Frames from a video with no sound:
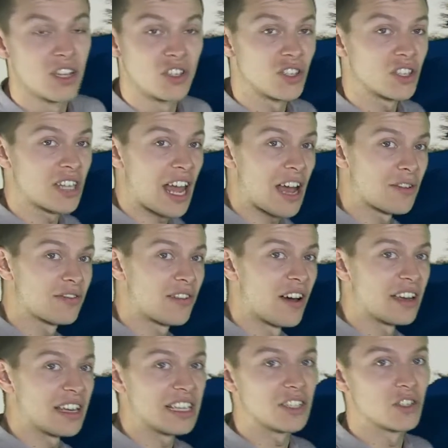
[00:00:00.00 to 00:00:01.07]
just how
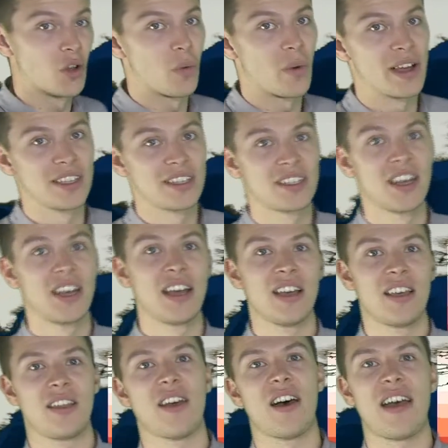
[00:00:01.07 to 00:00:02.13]
far east or west
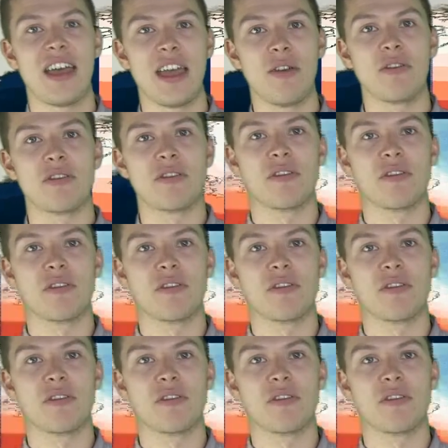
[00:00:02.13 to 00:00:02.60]
that area